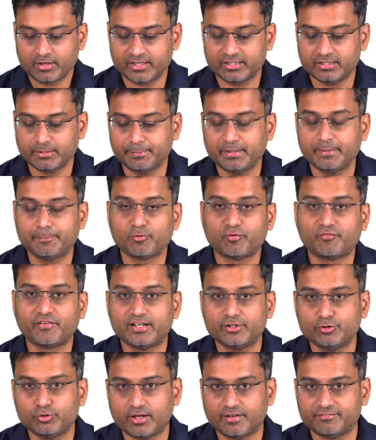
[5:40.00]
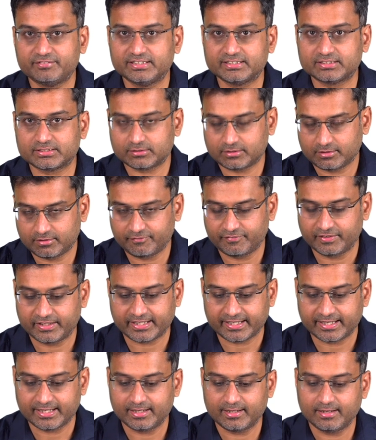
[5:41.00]
In the B profile, you have this
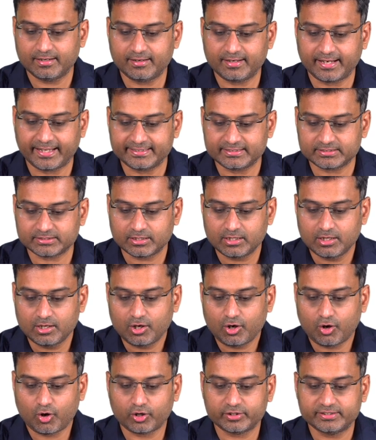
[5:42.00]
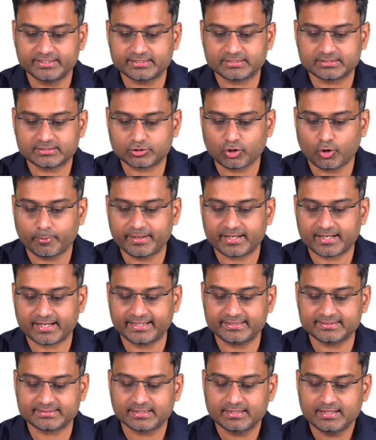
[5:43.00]
vertical lines or this comet
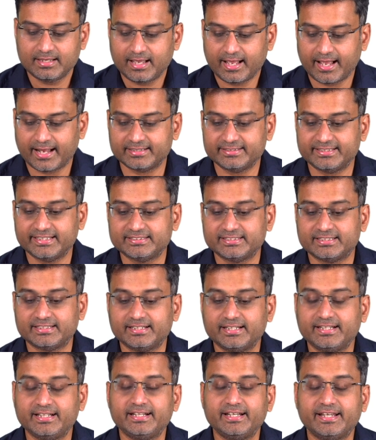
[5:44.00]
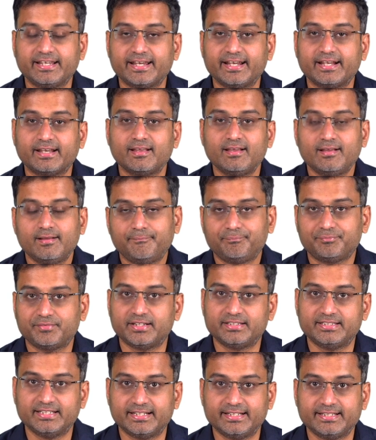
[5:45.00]
lines, and they generally indicate
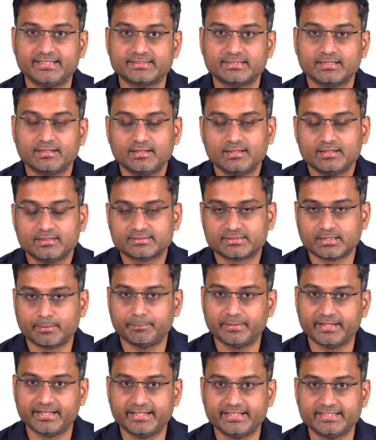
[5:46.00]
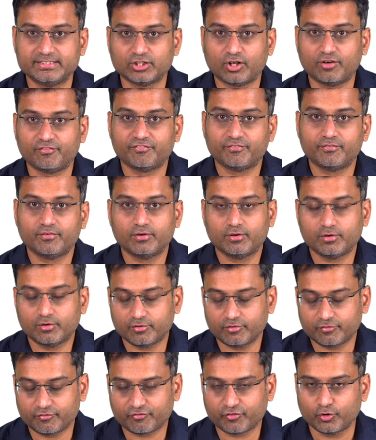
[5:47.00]
that there is some degrees of
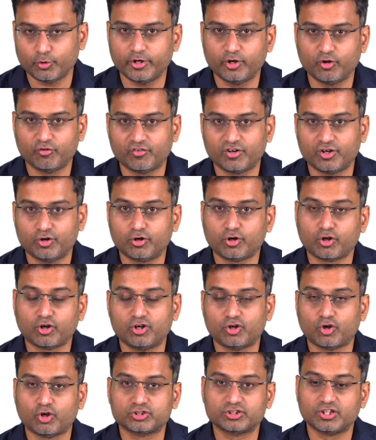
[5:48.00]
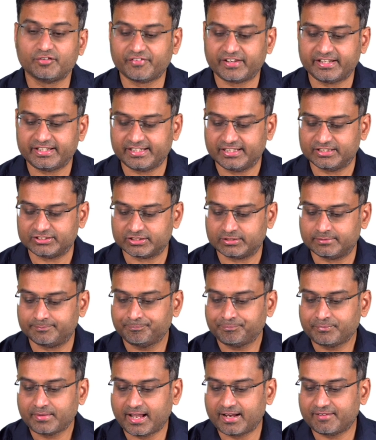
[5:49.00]
fluid overload or loss of aeration.
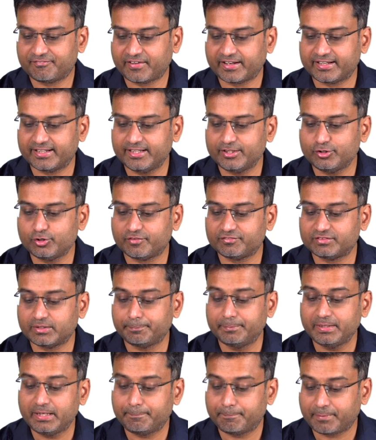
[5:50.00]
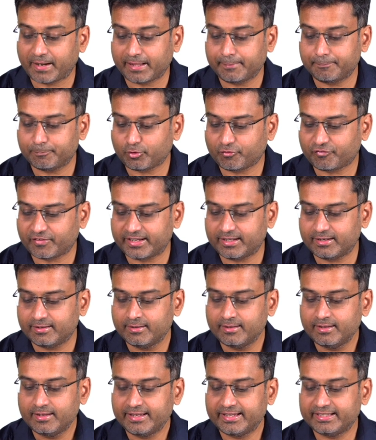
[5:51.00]
And finally, you have the B prime profile.
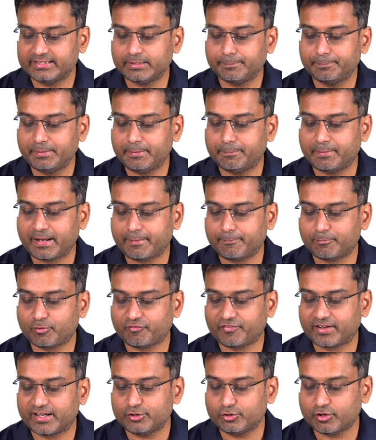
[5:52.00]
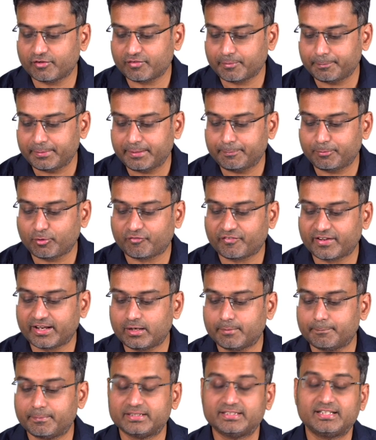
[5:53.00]
In the B prime profile, you have a B
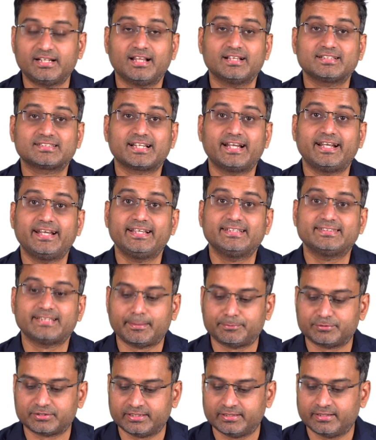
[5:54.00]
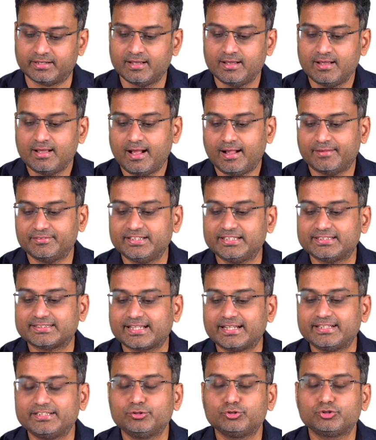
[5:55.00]
profile, but the lung sliding is absent. And this
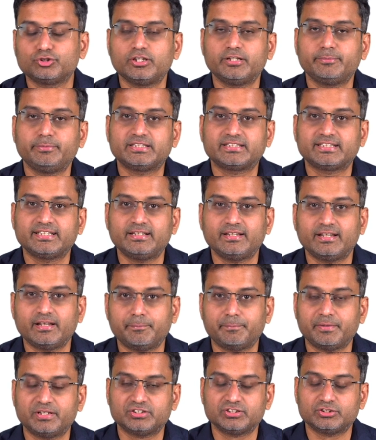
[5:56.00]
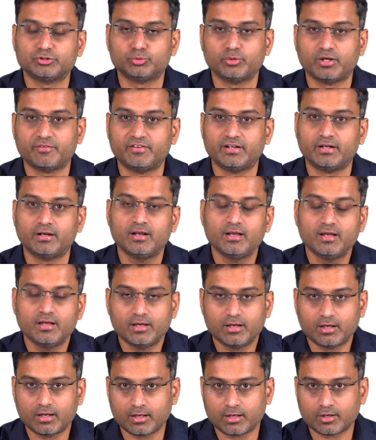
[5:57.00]
can usually be seen in patients who have
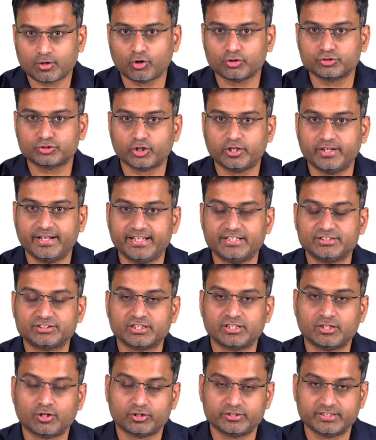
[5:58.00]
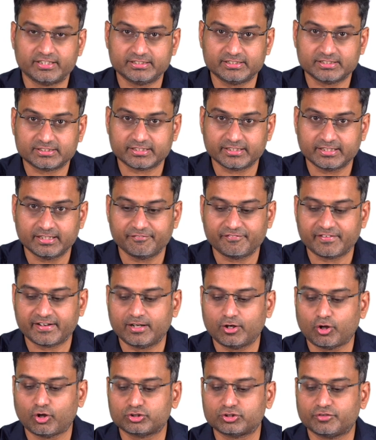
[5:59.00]
a consolidation, or there is a
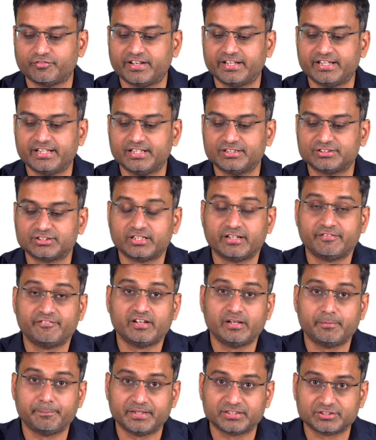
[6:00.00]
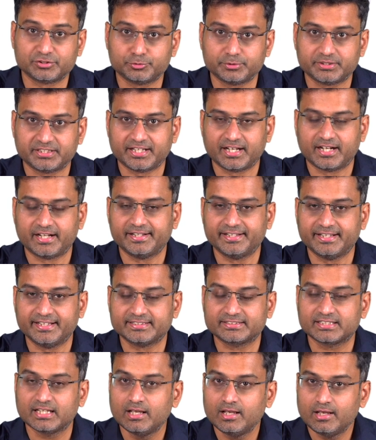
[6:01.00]
significant loss of aeration. Even in patients with
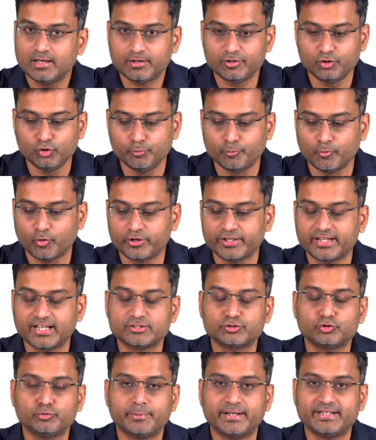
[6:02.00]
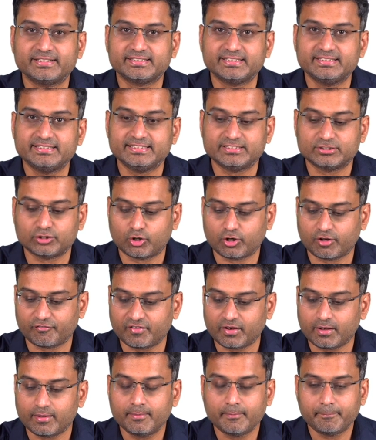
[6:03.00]
ARDS, pneumonias, you might see this sort
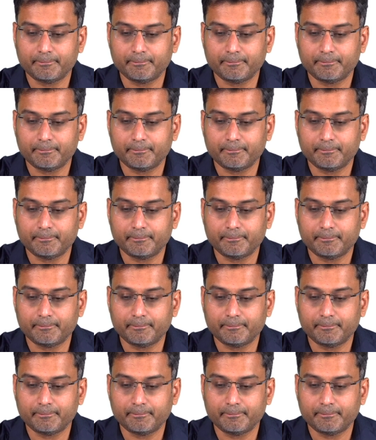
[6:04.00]
of a